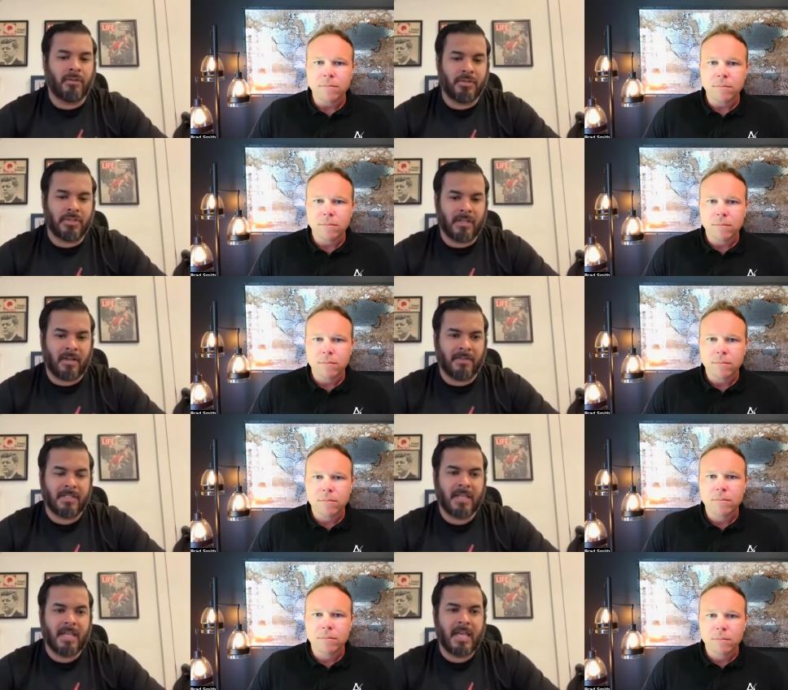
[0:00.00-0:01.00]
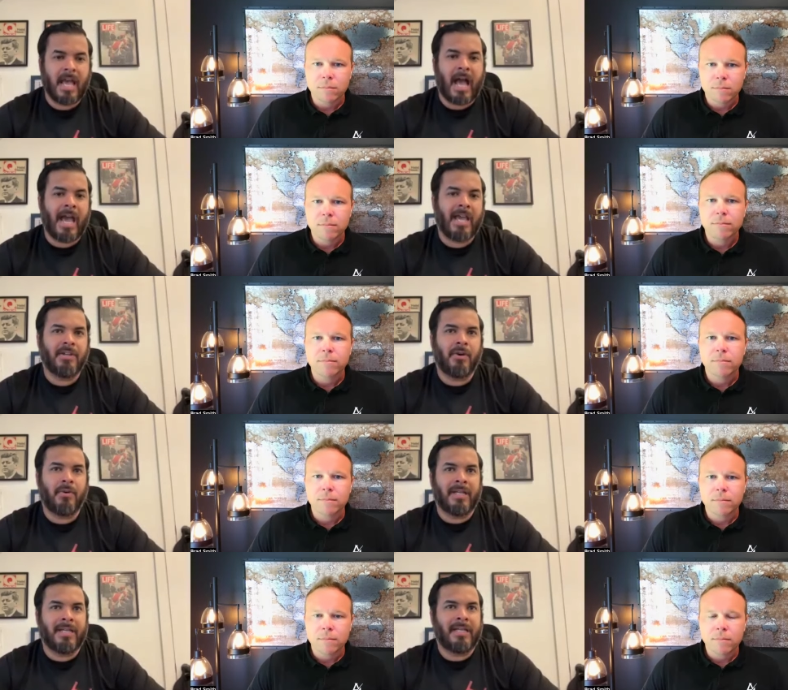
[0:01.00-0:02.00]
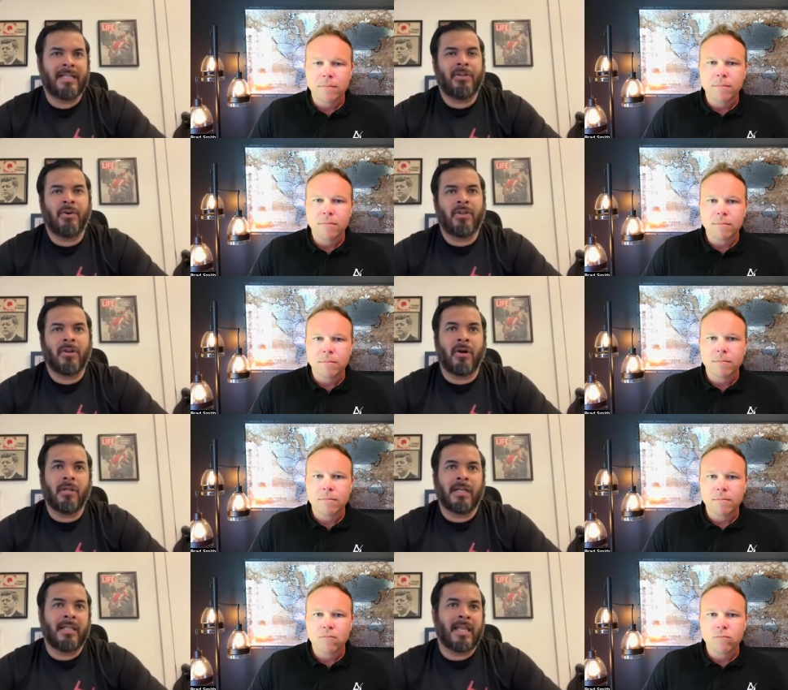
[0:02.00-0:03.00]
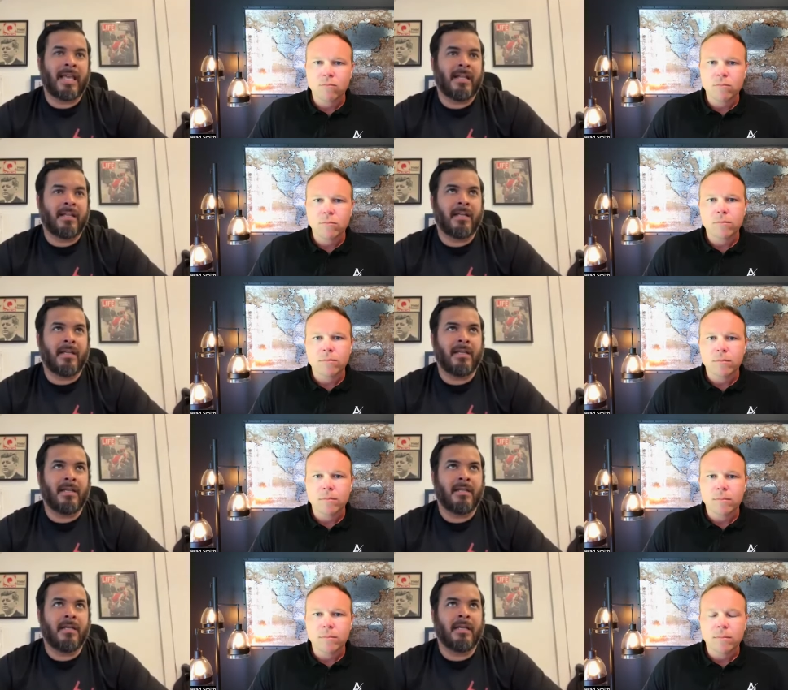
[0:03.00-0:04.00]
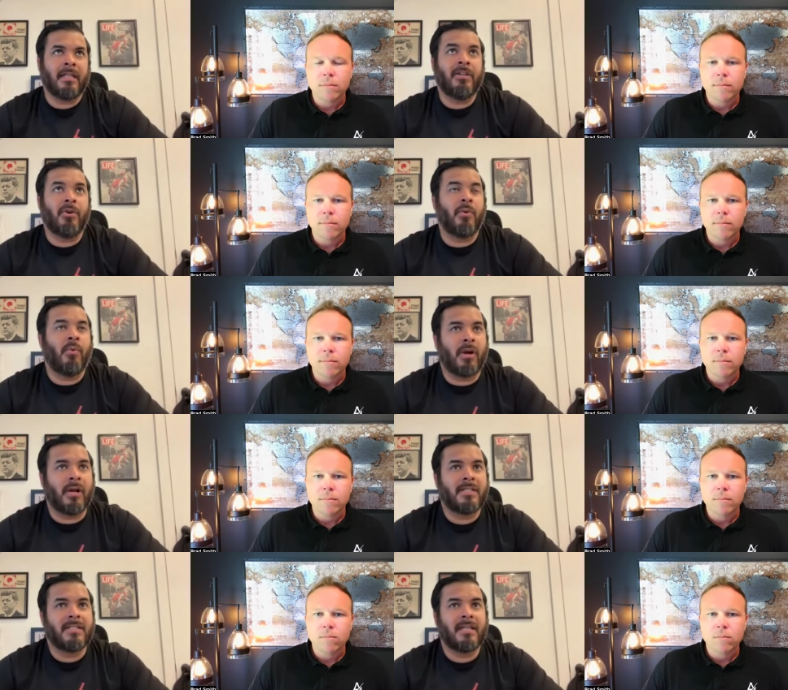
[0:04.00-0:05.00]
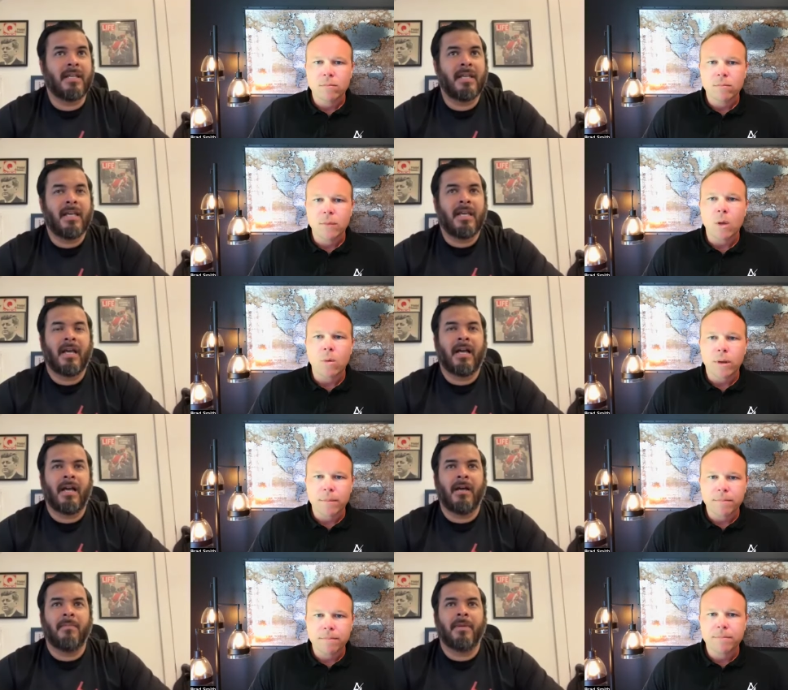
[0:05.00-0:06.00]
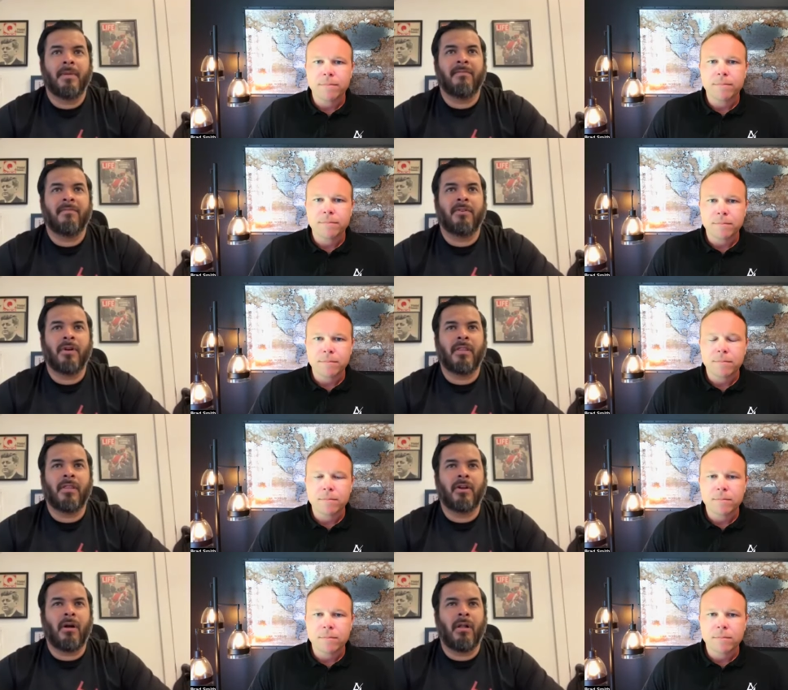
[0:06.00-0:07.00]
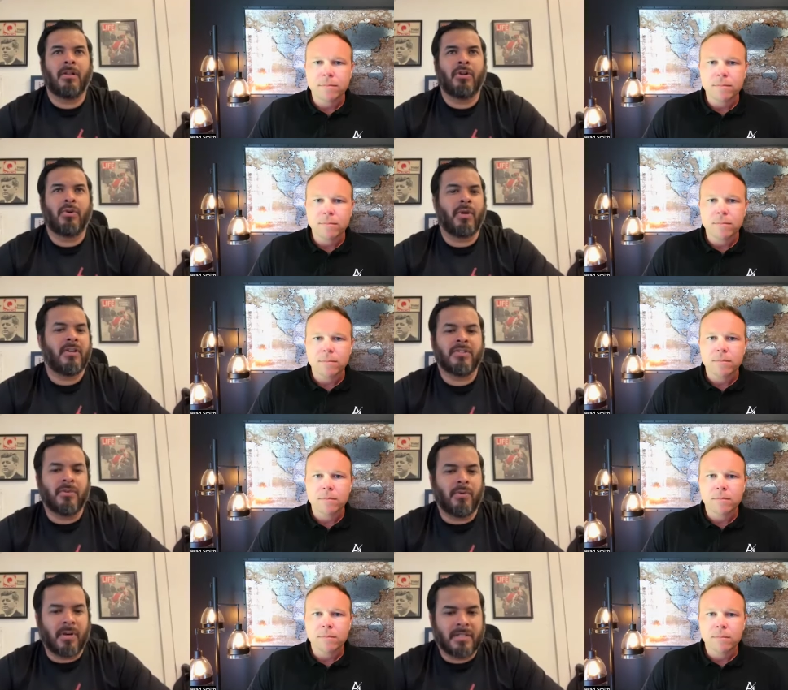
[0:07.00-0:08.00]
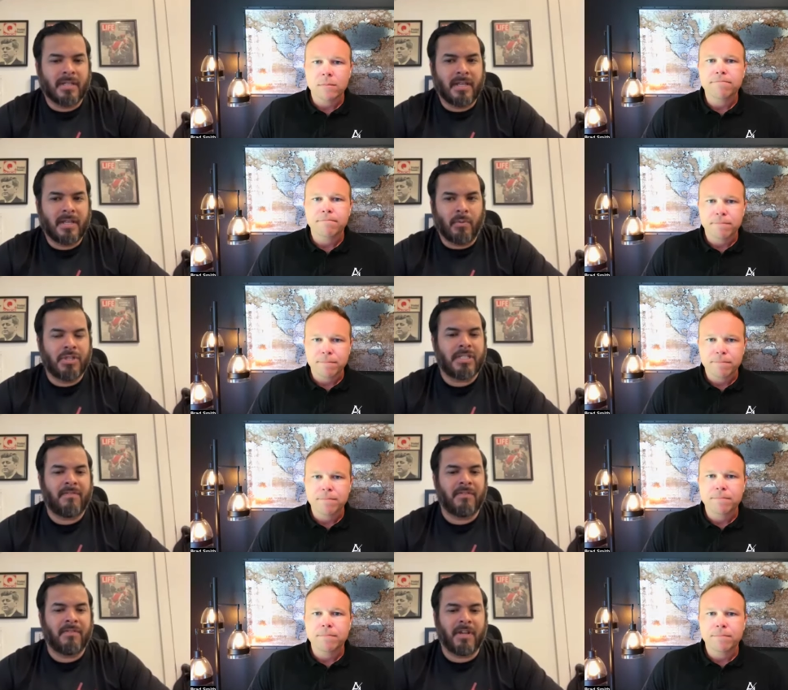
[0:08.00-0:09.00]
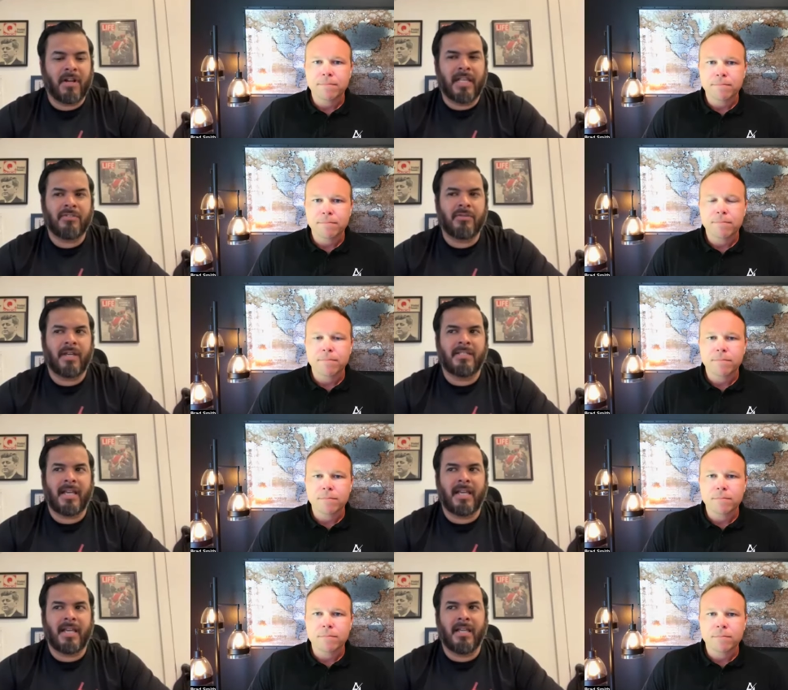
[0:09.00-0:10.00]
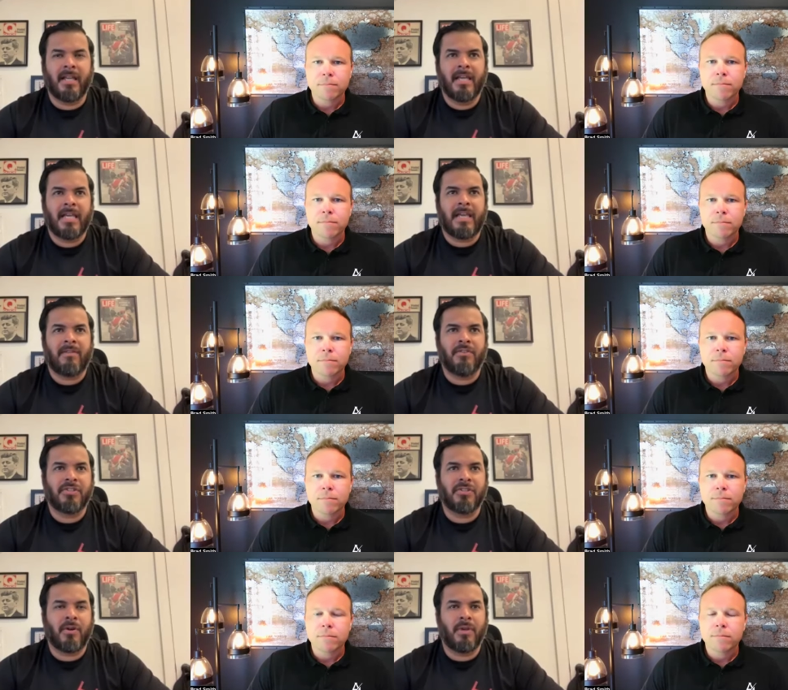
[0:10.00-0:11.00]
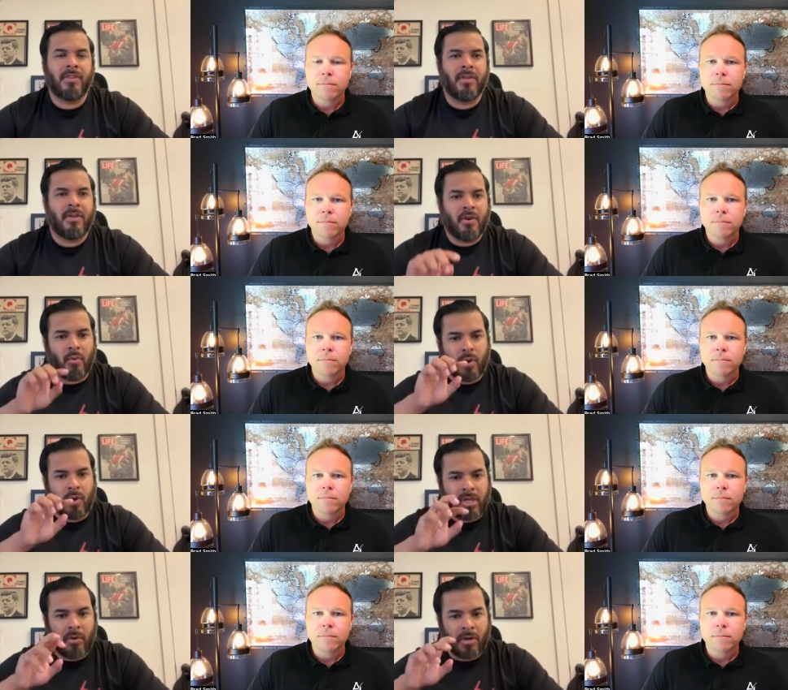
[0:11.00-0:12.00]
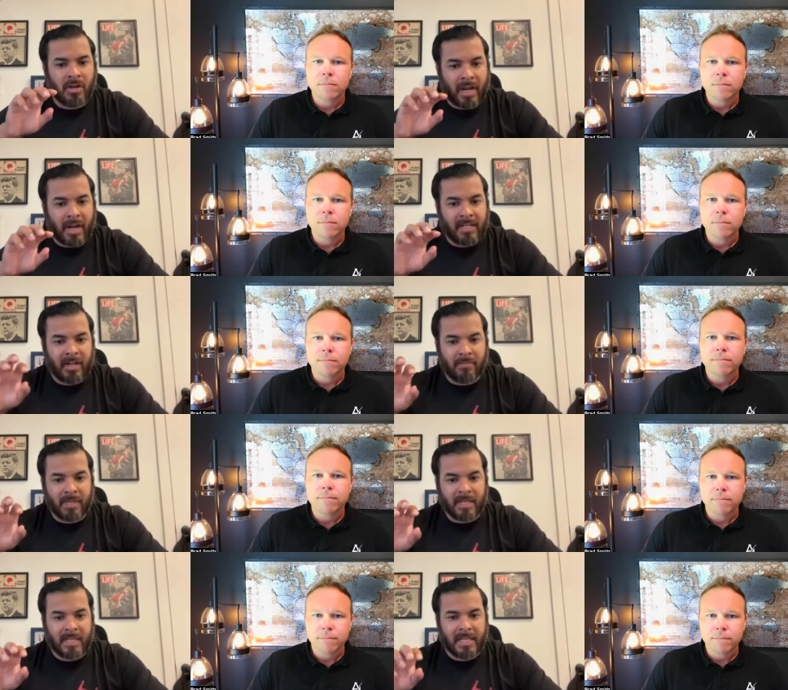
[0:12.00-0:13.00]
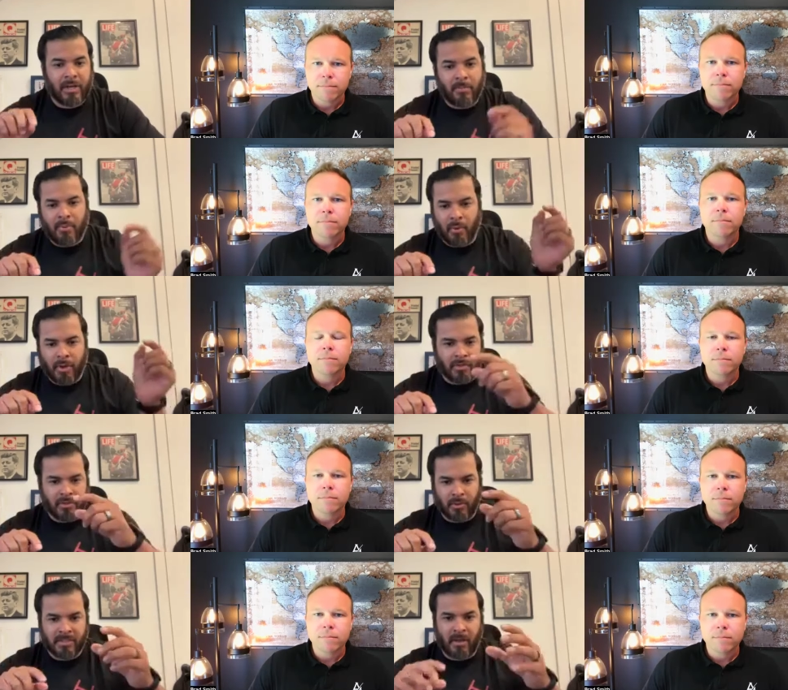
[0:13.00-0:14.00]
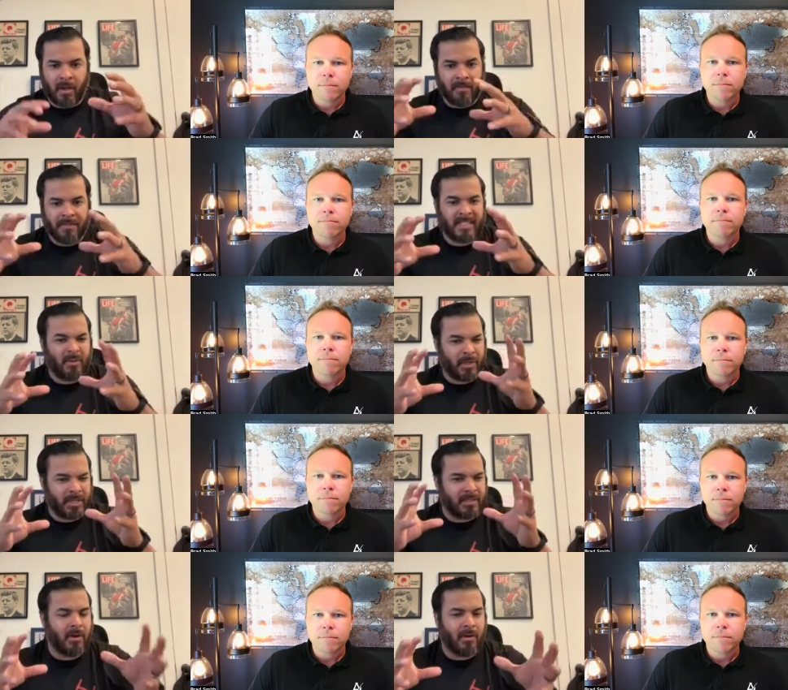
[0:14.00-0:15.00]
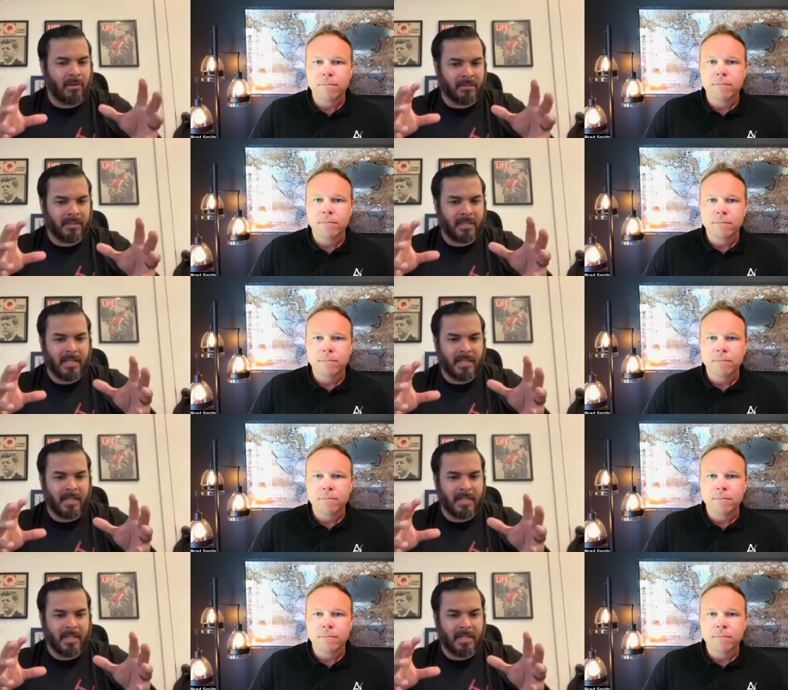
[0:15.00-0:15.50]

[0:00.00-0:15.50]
Speaker 1: solutions office. I know in Illinois they're called Illinois, Works. Um, in Florida, they're called Career Source. We just have to figure out. That's why I say if you start with WIOA grant near me, it'll point you towards the office and what it's called.